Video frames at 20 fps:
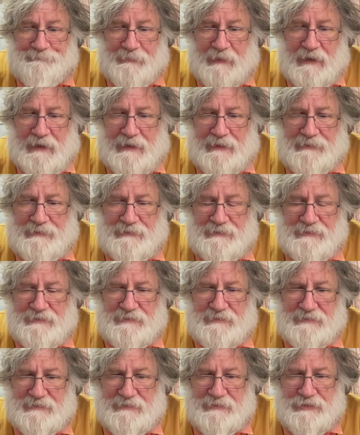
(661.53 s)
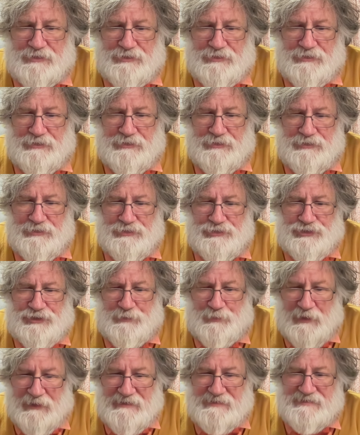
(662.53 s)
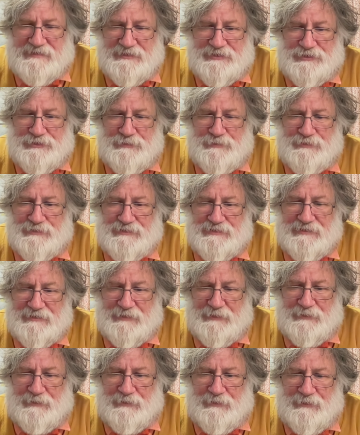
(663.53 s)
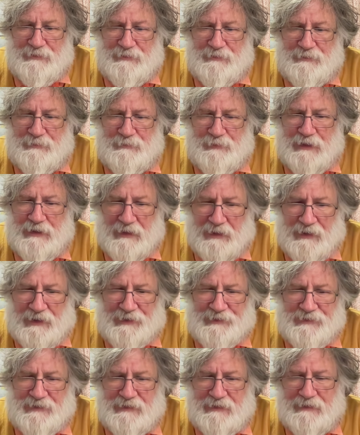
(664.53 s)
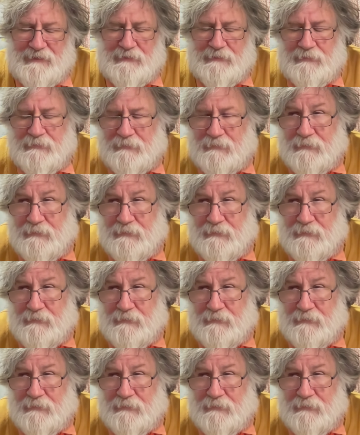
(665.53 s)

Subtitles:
And she raised issues regarding